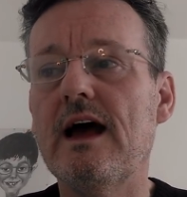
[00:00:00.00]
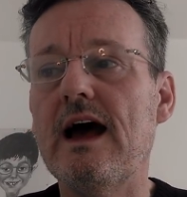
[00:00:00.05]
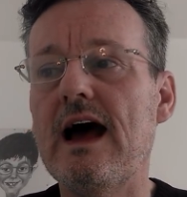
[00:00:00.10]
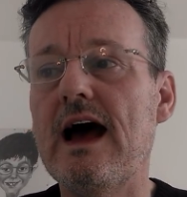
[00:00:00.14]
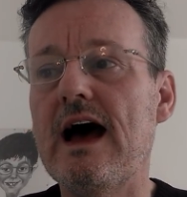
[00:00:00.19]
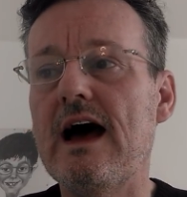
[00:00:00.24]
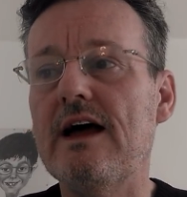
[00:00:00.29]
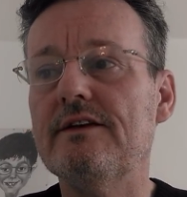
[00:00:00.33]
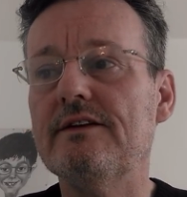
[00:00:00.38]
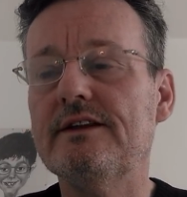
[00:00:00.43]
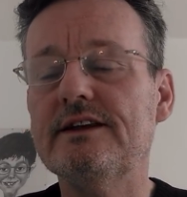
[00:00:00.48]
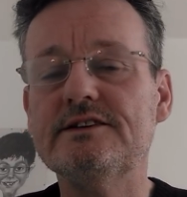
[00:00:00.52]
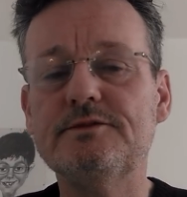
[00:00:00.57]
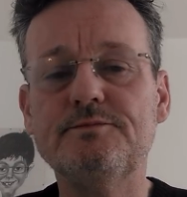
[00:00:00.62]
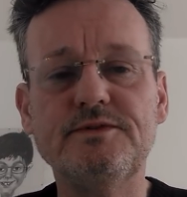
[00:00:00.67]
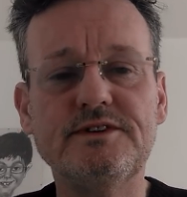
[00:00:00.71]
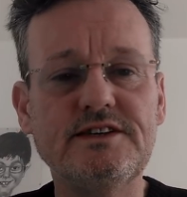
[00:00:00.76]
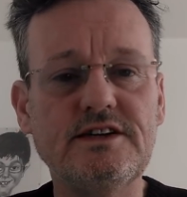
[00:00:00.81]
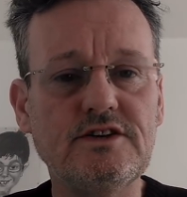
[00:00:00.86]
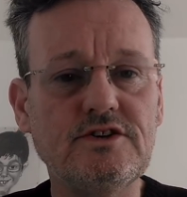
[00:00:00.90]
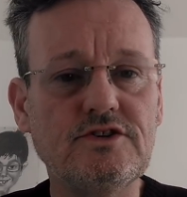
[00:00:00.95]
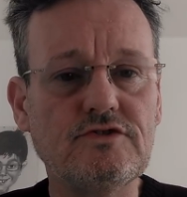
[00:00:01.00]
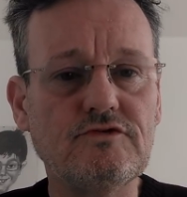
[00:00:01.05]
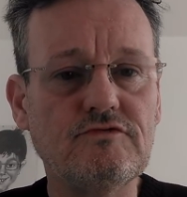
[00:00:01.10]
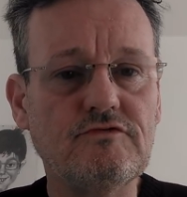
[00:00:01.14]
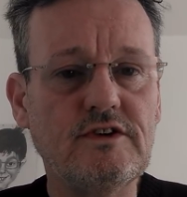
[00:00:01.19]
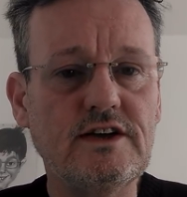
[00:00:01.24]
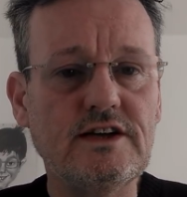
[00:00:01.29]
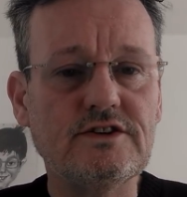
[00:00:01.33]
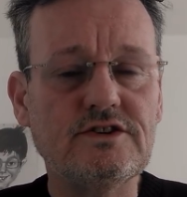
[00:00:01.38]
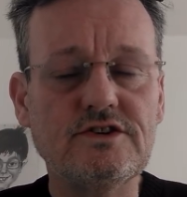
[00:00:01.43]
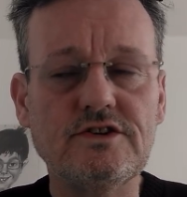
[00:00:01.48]
and this petition
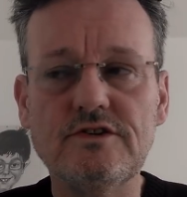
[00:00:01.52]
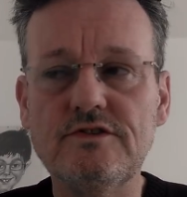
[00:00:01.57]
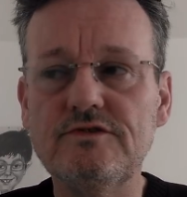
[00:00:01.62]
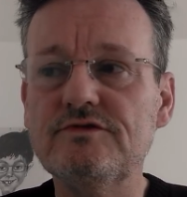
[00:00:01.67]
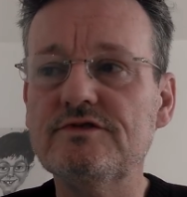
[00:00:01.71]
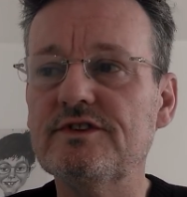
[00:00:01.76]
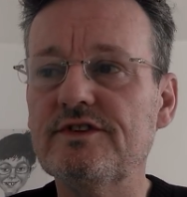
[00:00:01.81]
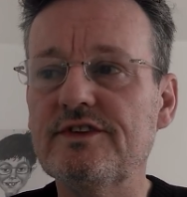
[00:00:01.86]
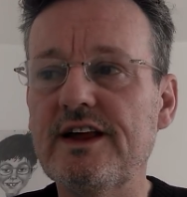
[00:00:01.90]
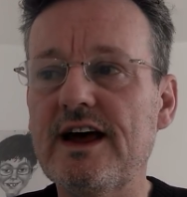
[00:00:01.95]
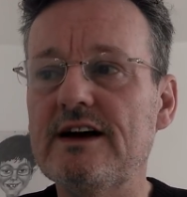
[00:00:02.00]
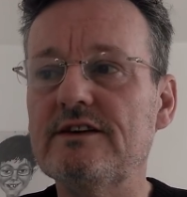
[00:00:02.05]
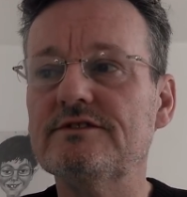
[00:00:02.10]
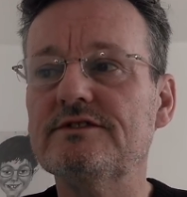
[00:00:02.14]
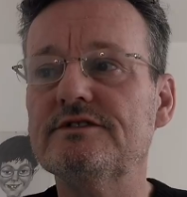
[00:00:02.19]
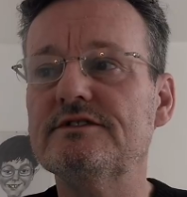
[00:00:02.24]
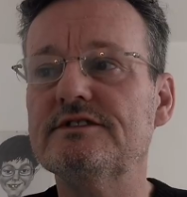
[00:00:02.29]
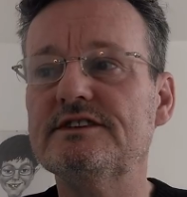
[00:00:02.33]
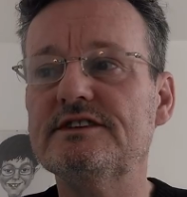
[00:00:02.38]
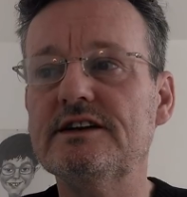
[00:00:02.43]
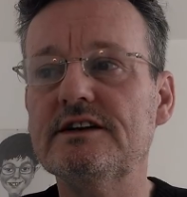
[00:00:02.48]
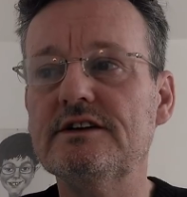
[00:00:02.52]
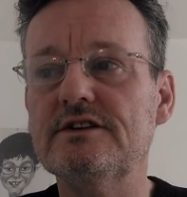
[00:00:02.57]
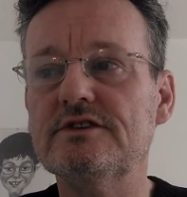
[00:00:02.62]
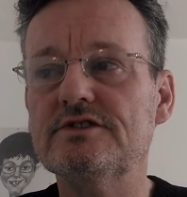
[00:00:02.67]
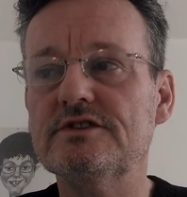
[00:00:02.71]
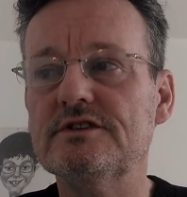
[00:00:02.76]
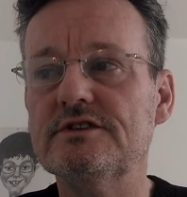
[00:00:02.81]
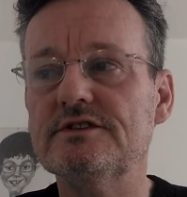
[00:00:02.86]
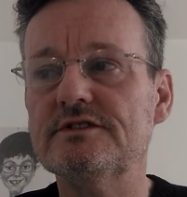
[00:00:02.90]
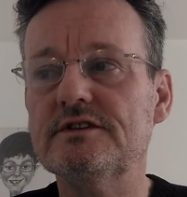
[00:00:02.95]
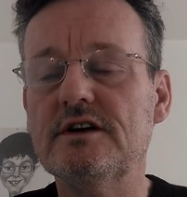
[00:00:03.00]
reached 200,000
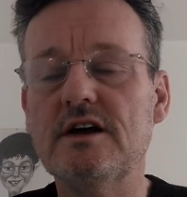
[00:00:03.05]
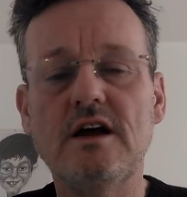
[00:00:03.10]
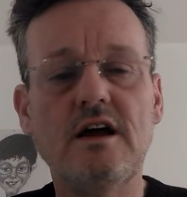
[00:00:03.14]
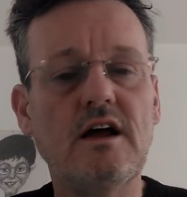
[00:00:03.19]
signatures,